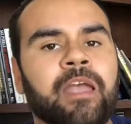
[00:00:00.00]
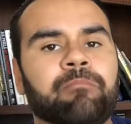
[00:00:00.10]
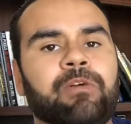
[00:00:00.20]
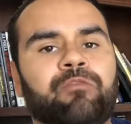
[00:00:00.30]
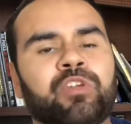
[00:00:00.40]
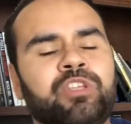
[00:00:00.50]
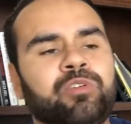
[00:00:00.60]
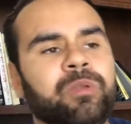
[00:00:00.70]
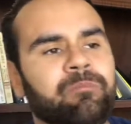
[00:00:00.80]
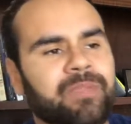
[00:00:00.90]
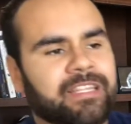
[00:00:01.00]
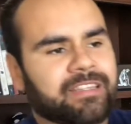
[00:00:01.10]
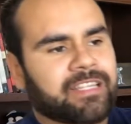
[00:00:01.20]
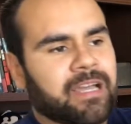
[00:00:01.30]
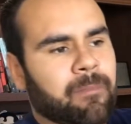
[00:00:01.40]
but for you to meet
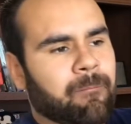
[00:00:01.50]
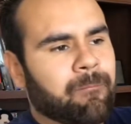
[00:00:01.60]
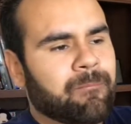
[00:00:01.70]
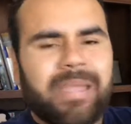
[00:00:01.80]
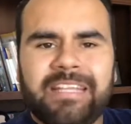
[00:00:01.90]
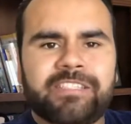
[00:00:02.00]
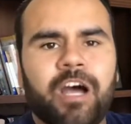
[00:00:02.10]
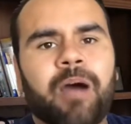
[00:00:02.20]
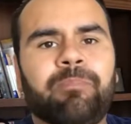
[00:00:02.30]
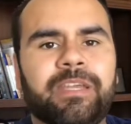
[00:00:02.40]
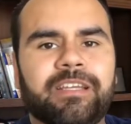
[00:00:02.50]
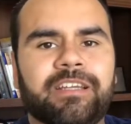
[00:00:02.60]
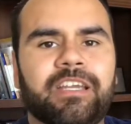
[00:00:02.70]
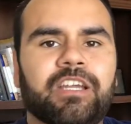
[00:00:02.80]
the main topic,